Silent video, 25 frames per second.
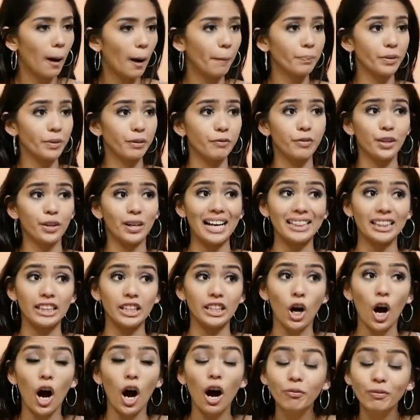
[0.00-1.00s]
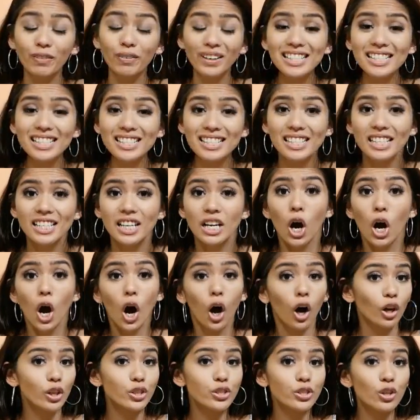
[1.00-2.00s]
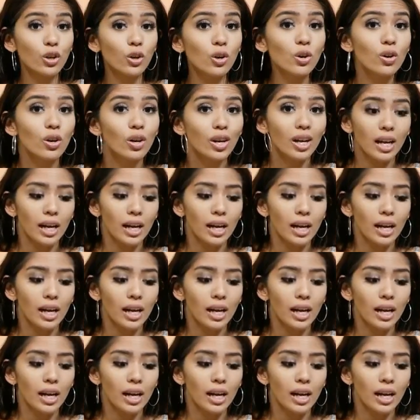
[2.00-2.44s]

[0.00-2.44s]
If you're at the office, also,